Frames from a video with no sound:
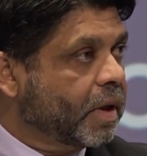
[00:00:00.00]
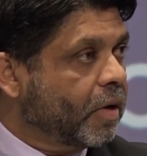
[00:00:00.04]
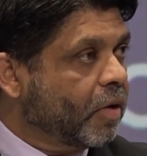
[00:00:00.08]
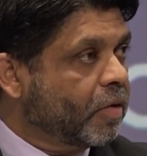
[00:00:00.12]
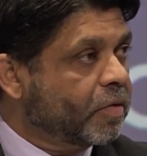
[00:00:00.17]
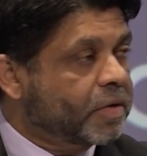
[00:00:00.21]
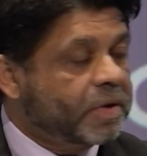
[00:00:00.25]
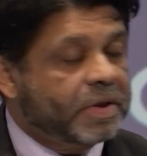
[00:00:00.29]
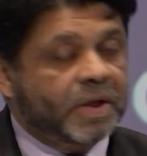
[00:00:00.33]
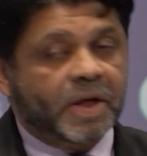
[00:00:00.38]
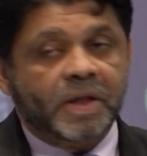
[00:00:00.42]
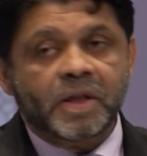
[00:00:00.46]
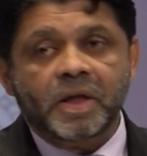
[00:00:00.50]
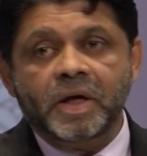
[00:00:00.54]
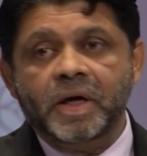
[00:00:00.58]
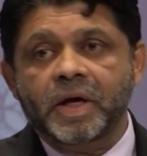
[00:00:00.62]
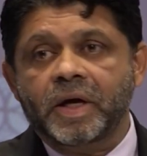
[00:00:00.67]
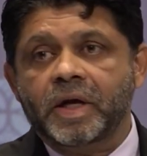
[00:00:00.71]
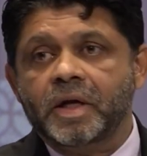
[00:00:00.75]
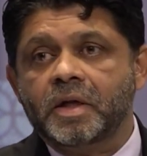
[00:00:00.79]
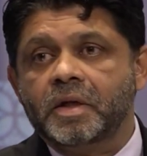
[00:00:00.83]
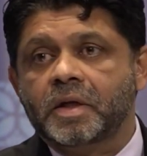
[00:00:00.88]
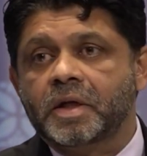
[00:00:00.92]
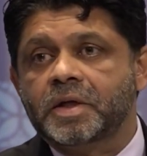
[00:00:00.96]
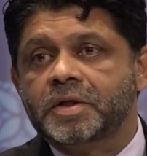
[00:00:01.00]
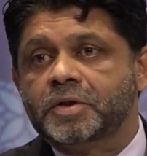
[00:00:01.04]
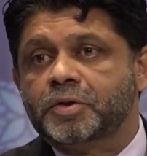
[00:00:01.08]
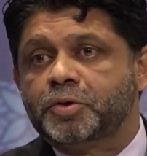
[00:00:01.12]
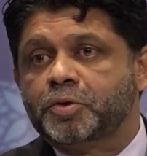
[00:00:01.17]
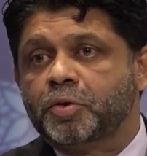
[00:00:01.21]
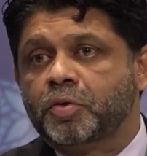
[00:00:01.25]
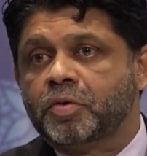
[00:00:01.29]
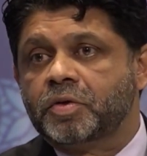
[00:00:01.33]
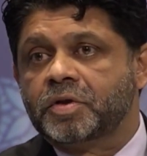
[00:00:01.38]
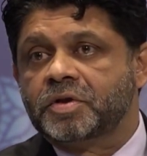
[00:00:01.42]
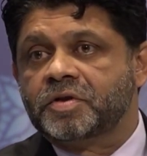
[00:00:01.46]
On the other hand, there is a
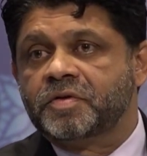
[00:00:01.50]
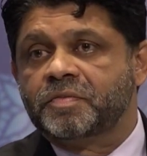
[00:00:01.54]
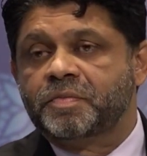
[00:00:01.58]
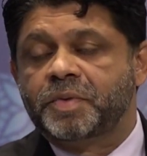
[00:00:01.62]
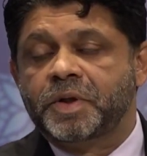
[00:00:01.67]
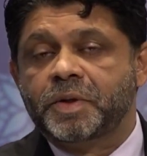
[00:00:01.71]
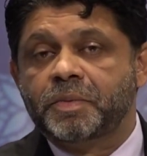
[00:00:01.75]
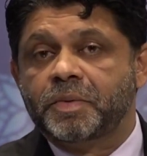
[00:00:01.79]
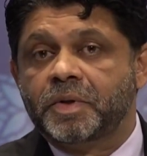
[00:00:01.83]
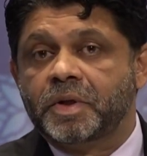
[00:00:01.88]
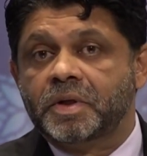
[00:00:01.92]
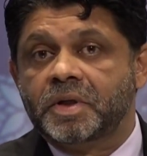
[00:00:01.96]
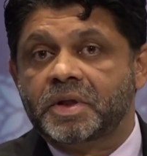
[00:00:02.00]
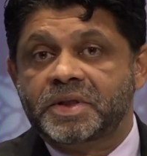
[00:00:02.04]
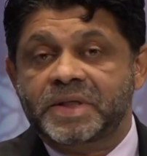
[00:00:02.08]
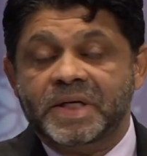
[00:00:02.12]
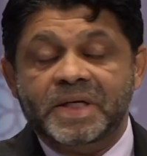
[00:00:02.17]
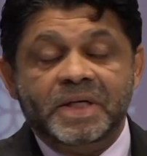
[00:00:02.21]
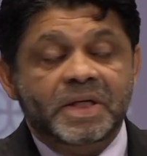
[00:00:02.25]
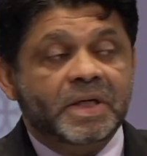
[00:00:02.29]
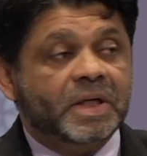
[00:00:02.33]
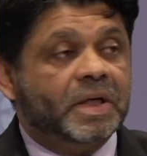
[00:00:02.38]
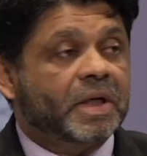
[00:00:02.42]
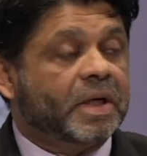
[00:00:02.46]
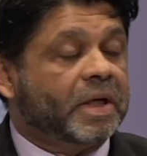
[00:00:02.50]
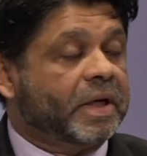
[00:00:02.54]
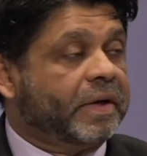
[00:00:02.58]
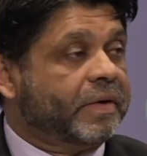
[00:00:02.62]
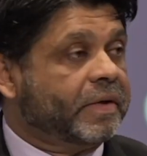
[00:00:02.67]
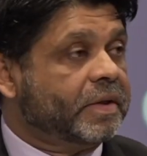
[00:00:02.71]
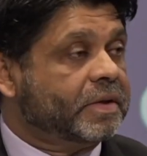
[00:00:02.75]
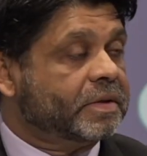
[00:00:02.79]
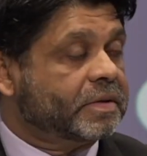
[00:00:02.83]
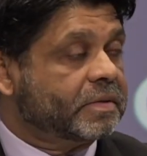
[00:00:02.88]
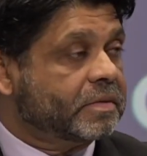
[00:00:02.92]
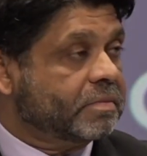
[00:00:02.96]
shortage of people in the technical
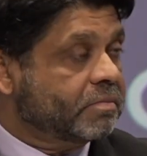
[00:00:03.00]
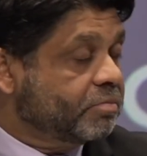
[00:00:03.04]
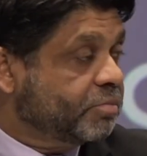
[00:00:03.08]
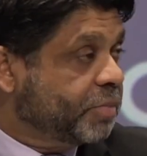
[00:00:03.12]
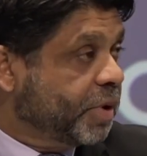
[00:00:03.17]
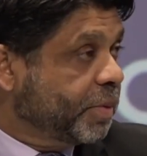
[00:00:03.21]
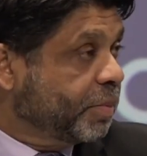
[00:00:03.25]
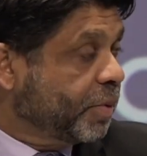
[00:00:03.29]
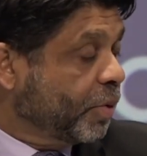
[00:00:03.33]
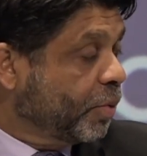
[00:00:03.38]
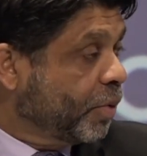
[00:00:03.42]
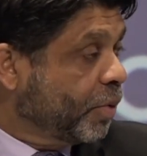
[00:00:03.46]
areas, people